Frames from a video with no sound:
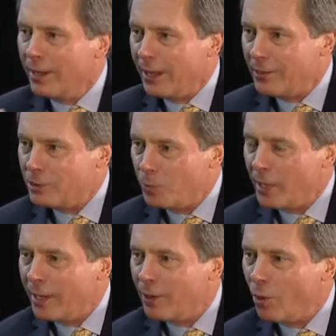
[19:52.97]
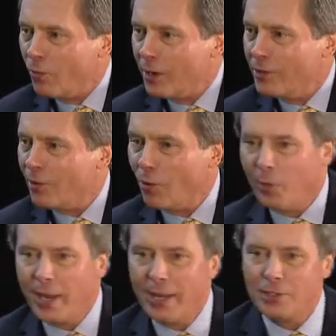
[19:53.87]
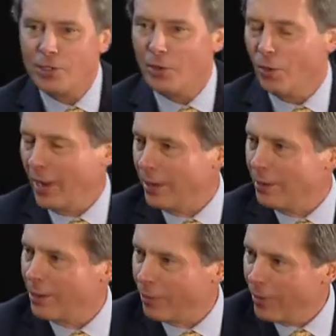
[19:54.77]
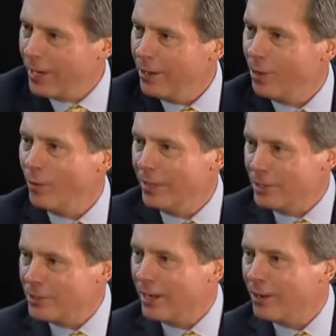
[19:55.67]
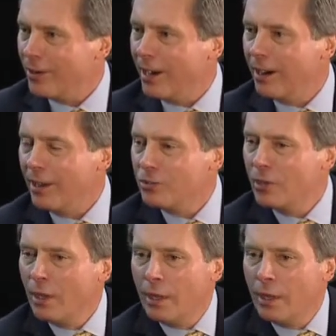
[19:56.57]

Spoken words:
it's spilling over into El Paso and Laredo and these other areas.